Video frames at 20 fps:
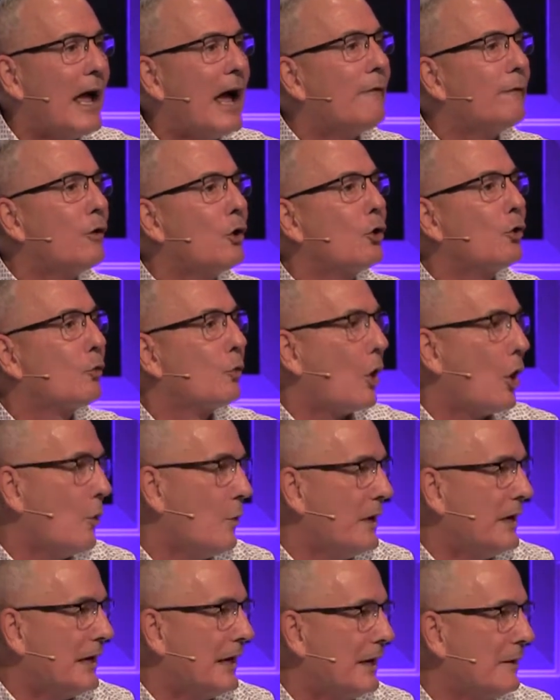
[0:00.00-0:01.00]
ever
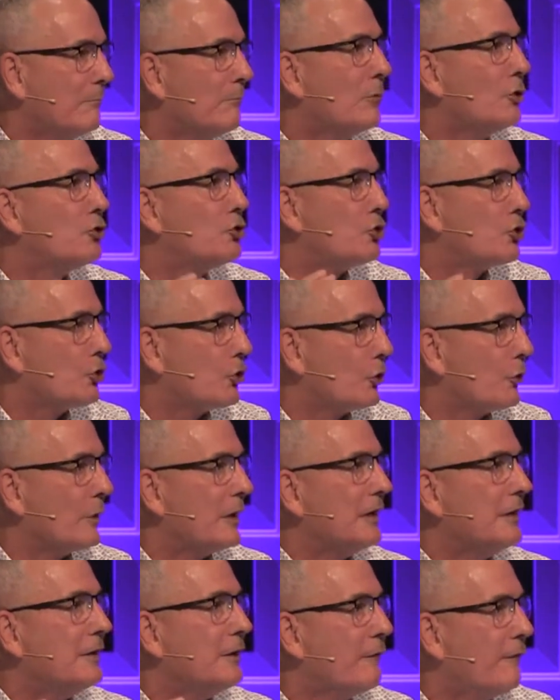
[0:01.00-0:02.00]
growing in,
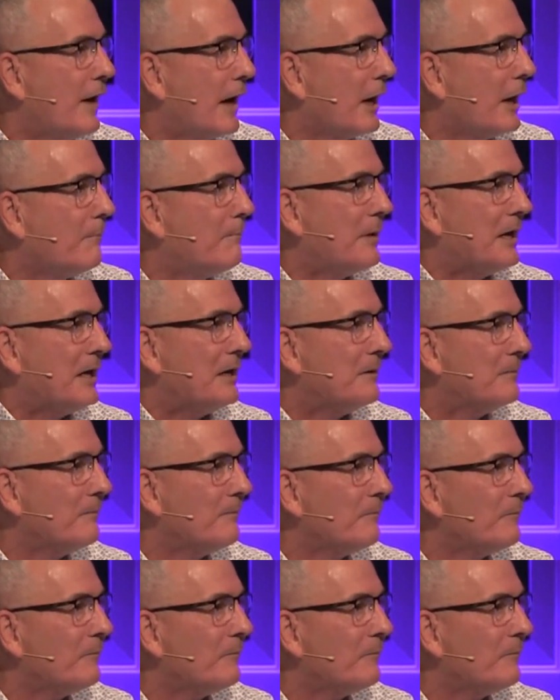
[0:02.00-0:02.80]
maturing, developing.